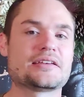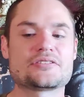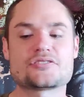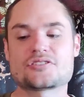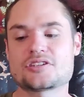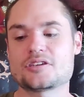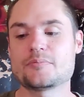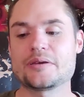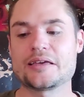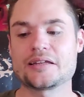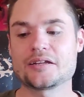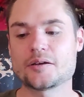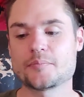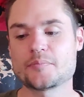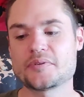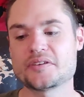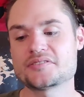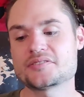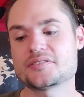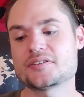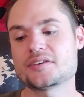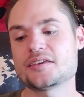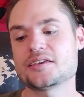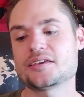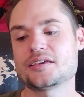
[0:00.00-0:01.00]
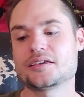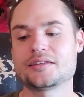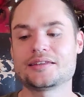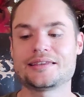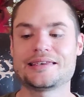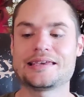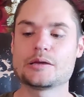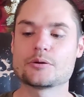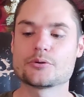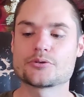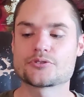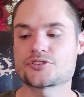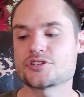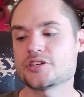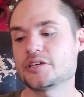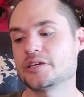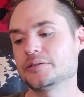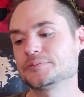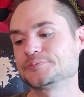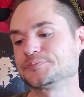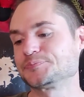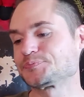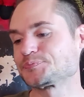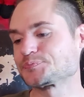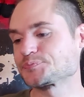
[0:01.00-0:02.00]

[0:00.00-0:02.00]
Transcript: and she may not be seeing it, he or she.